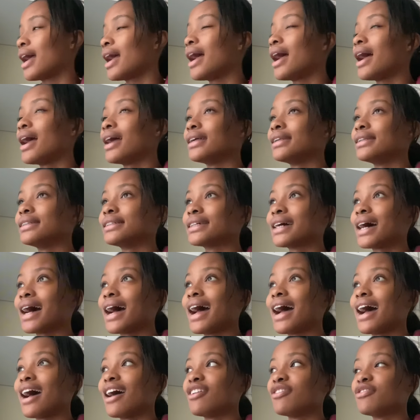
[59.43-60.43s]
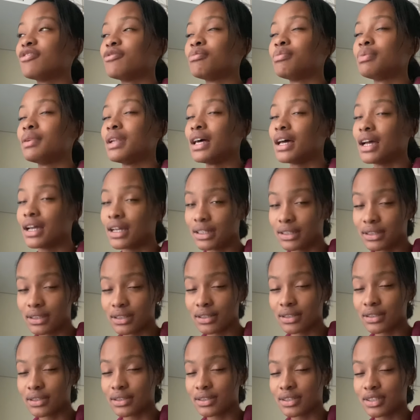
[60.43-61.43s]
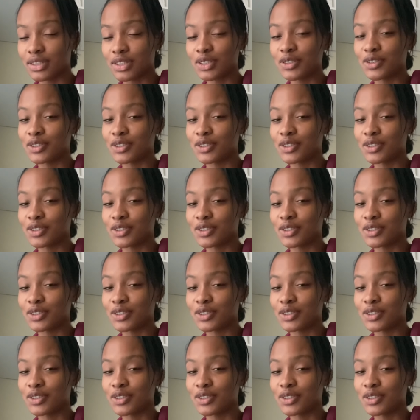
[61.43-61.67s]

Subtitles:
And I have plans